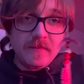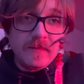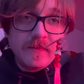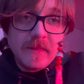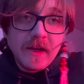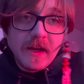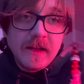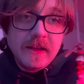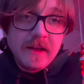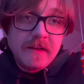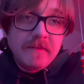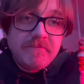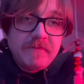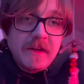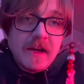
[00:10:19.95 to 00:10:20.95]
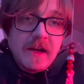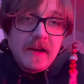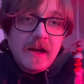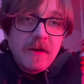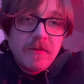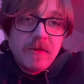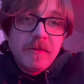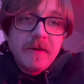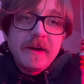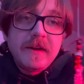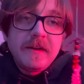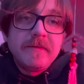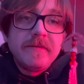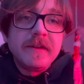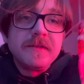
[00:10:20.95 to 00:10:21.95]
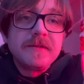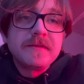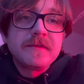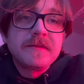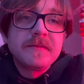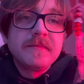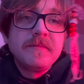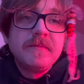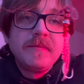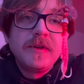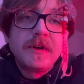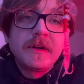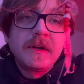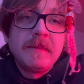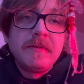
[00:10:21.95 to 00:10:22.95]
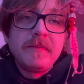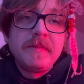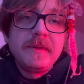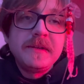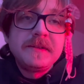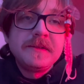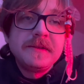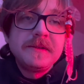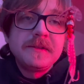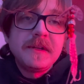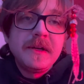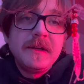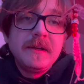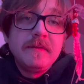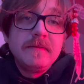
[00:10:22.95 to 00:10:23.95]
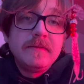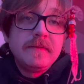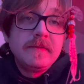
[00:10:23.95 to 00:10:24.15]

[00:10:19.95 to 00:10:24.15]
And then, yeah, now we're ready to fish. Put a couple pieces of,